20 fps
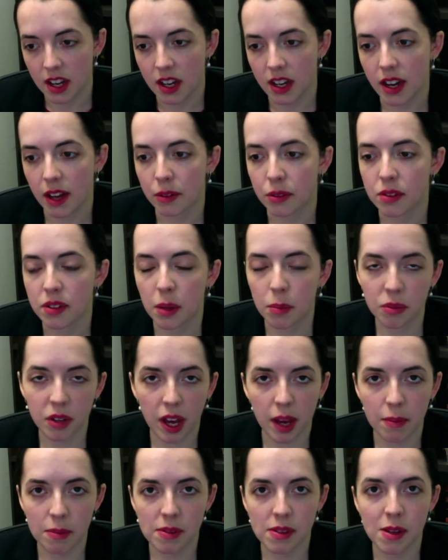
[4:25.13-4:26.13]
Now,
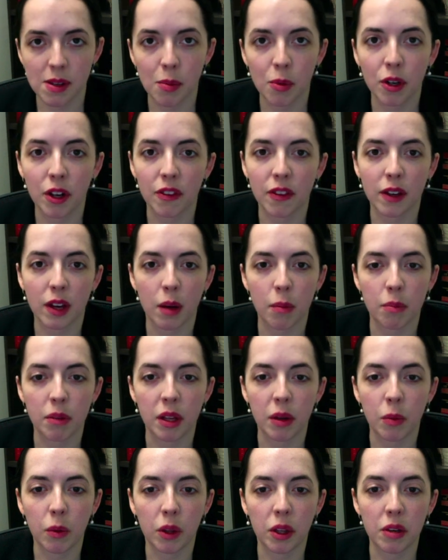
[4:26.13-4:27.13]
sometimes someone at the company
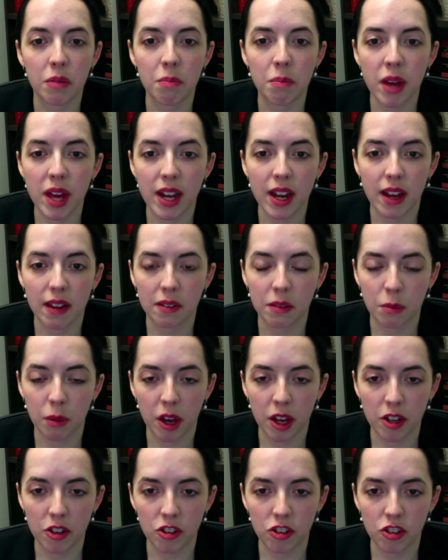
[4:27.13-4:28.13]
will admit as
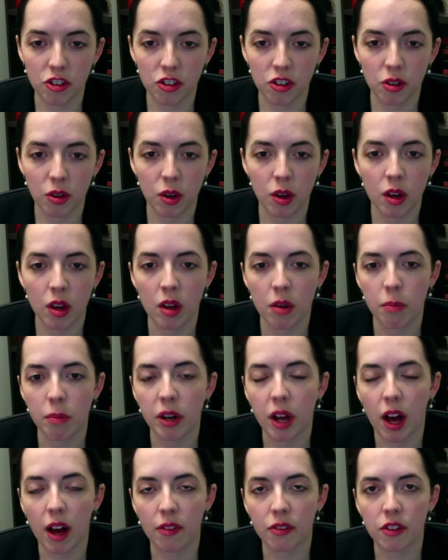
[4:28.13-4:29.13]
much, but
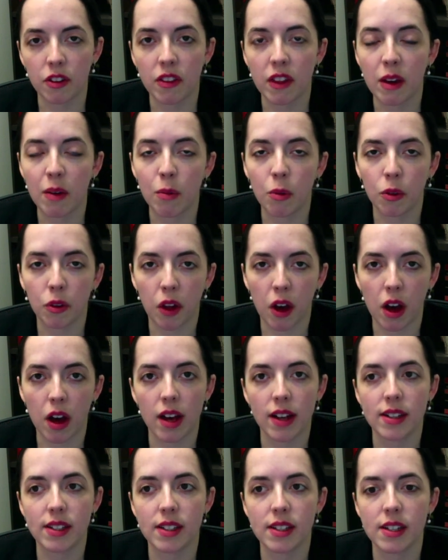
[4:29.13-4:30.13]
often they will
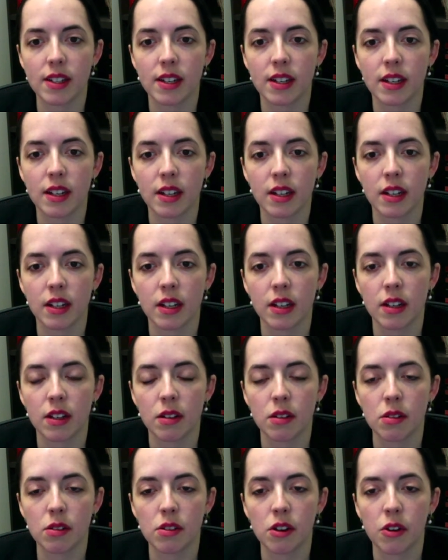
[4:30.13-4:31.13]
not.
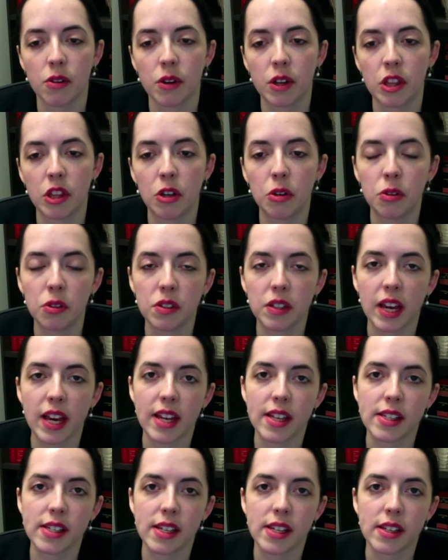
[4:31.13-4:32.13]
So in those
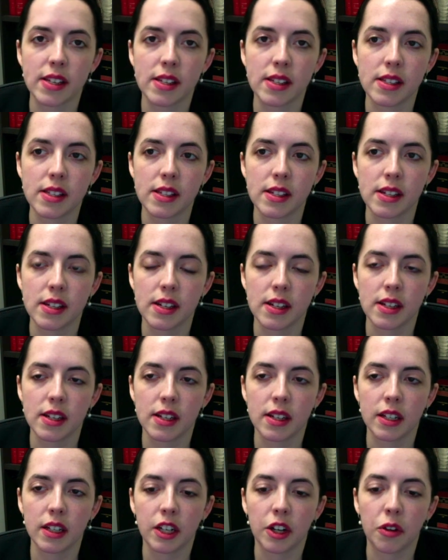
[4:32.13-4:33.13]
cases,
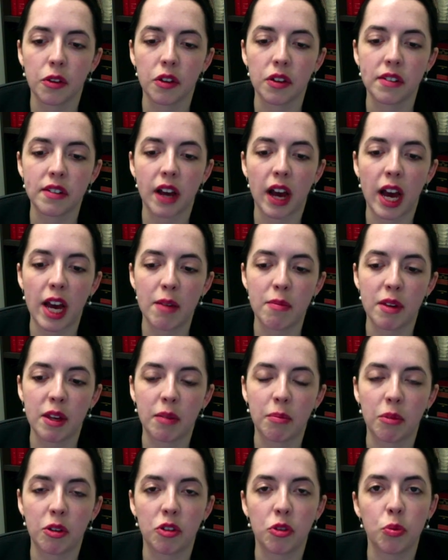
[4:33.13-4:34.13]
the
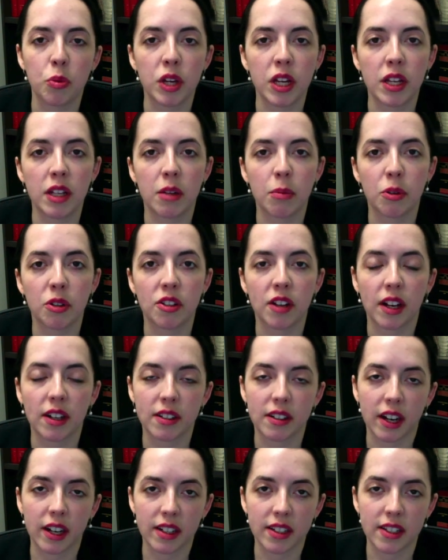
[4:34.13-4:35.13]
timing between the
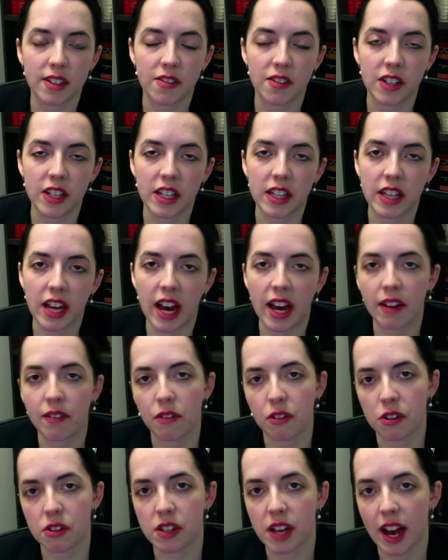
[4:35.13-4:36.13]
protected activity and the
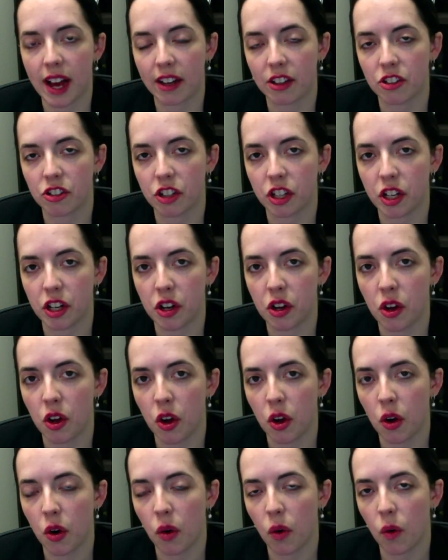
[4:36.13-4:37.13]
adverse action,
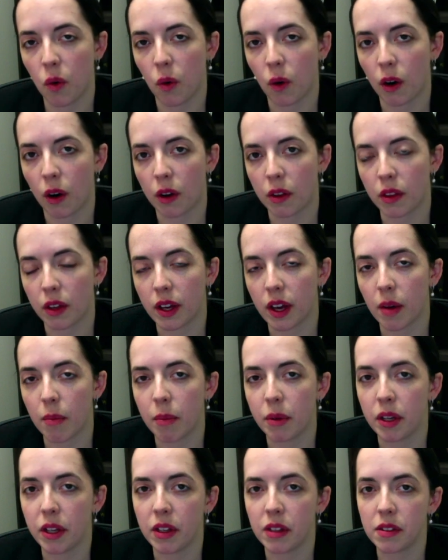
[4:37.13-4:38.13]
or the
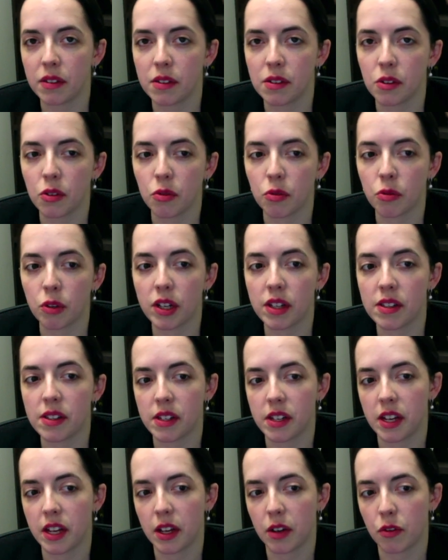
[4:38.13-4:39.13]
company's
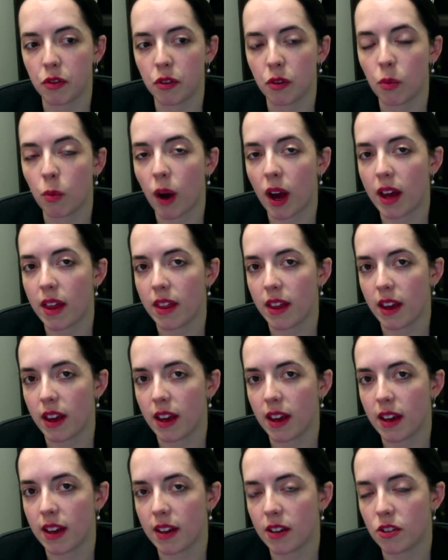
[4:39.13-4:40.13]
reasoning for why
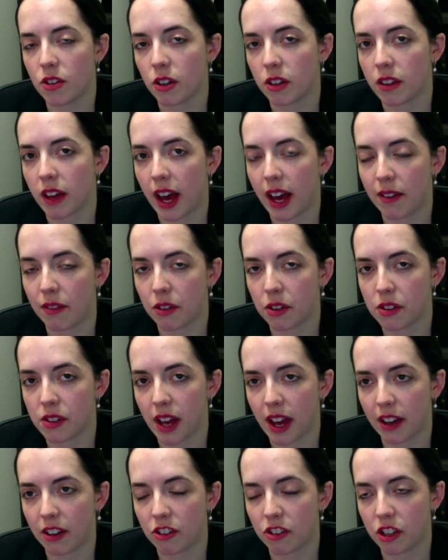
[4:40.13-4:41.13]
they took the adverse
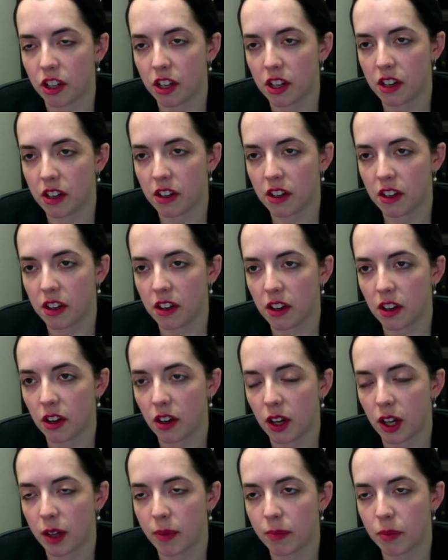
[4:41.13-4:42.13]
action,
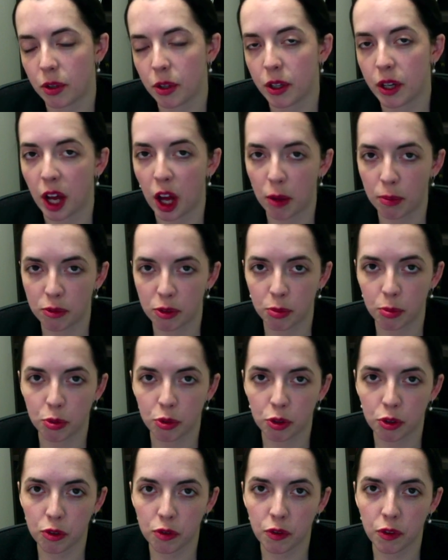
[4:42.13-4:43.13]
could help to
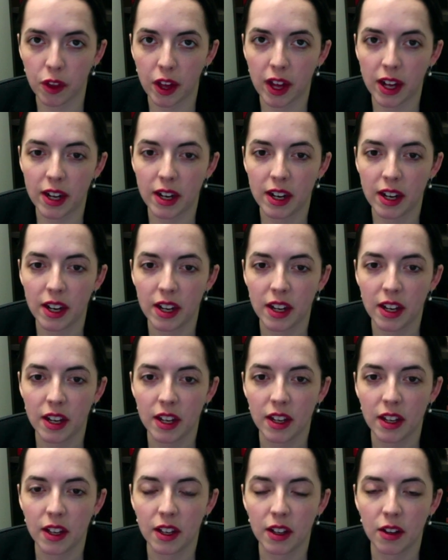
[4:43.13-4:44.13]
prove that
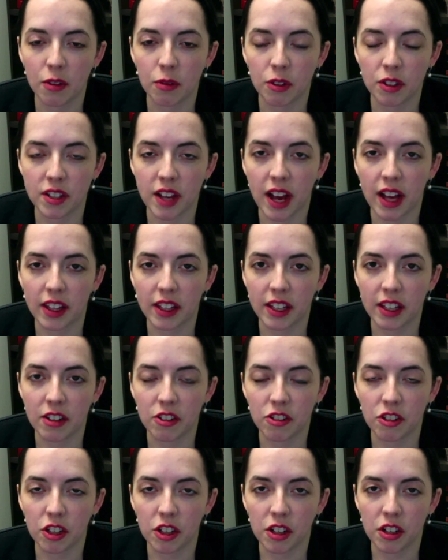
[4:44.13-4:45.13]

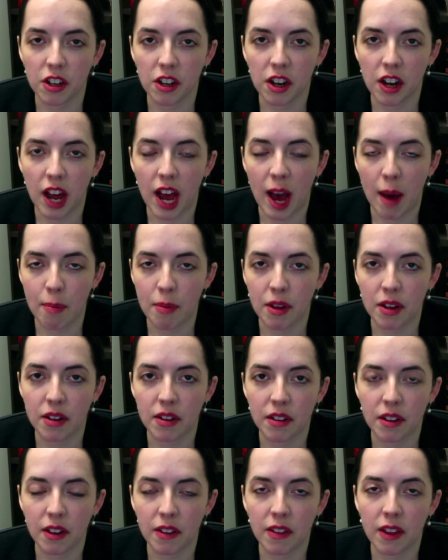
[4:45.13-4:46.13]
retaliation
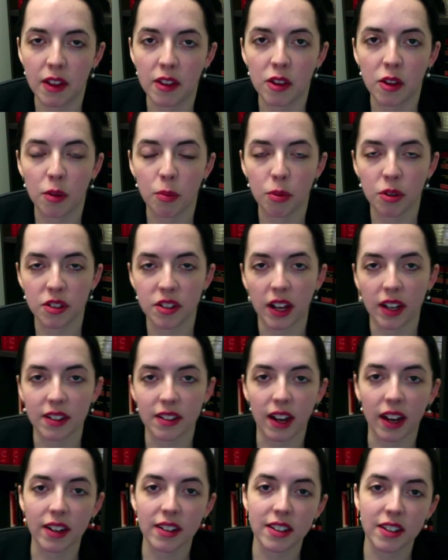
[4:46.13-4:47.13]
happened and that the
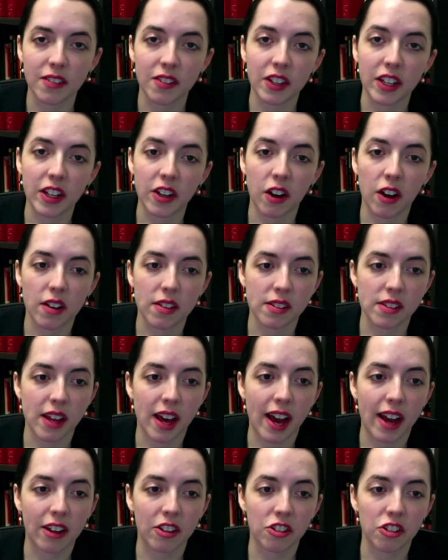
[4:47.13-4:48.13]
protected activity caused the
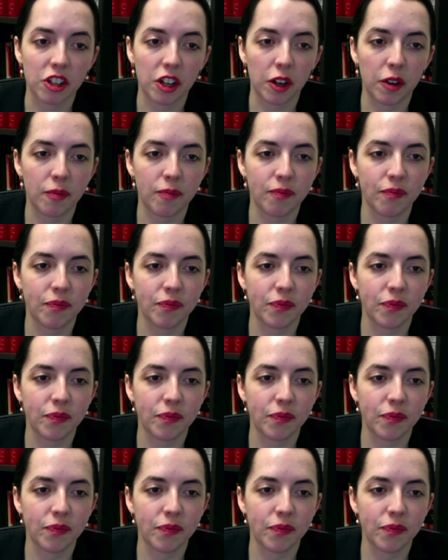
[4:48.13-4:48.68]
action.